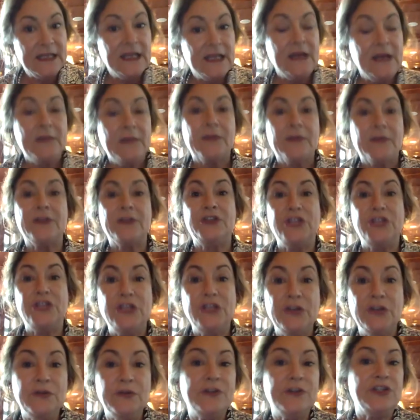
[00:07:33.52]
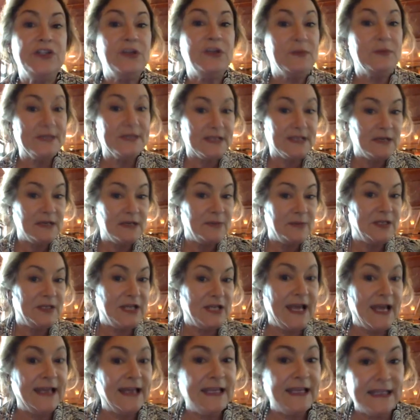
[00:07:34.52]
because she knew that she was going to be
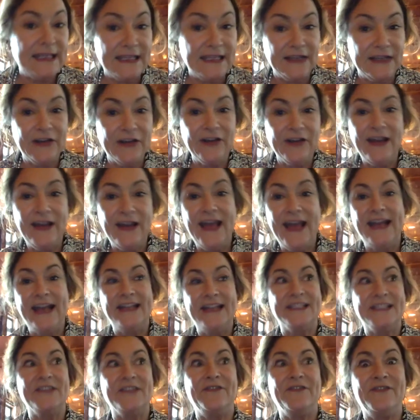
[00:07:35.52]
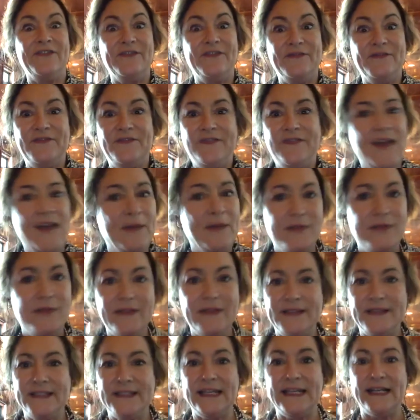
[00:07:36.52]
hanging here. And it's a
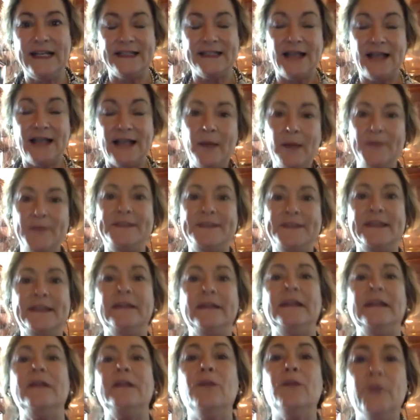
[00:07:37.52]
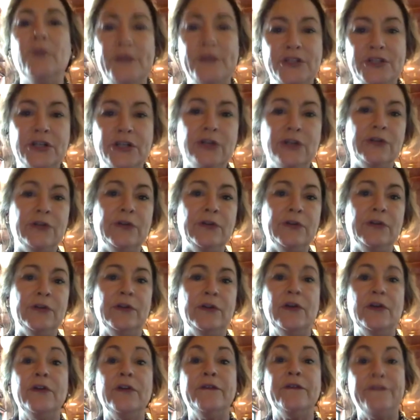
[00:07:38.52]
fabulous, it's opposite the original
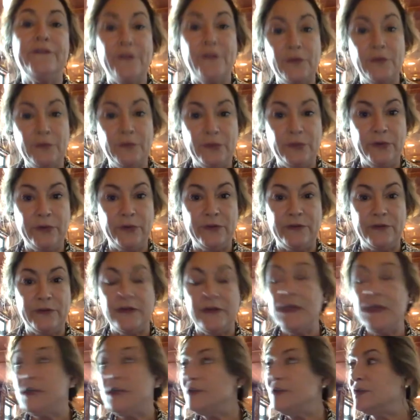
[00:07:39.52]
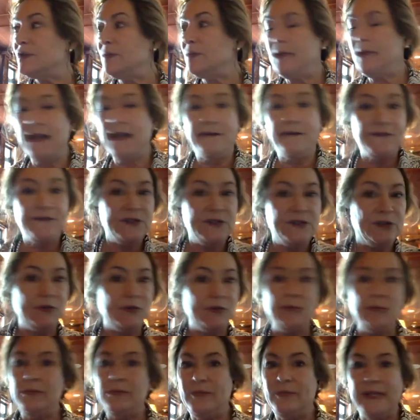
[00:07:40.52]
phone booth. So we have
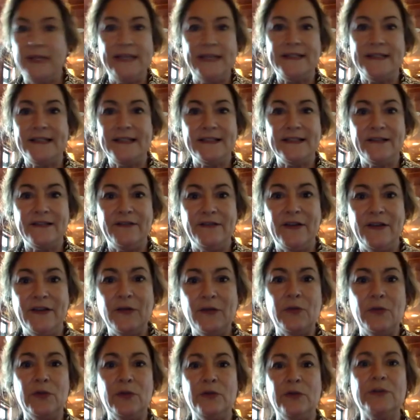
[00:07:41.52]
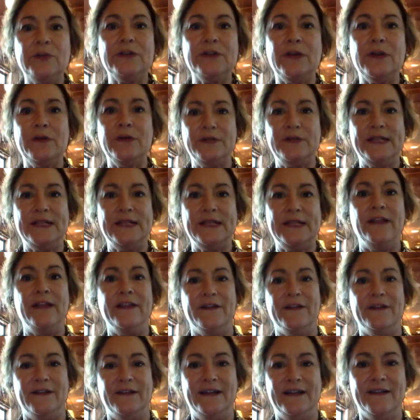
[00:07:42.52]
two pieces of the old hotel
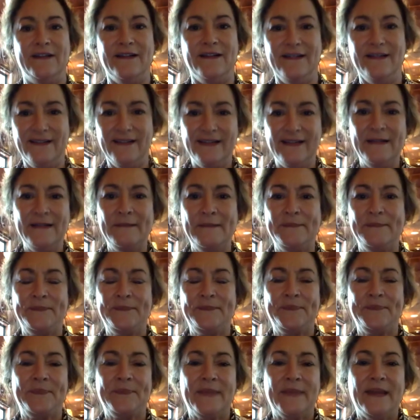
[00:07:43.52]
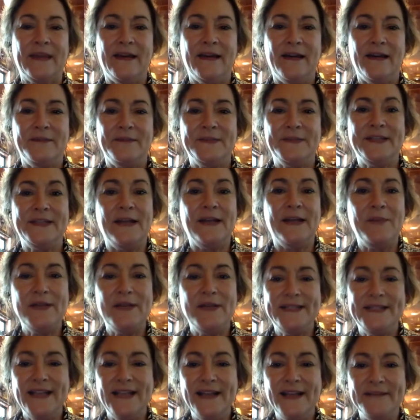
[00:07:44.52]
that are here um, side by
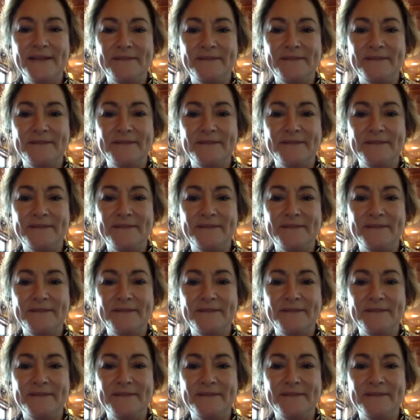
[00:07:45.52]
side.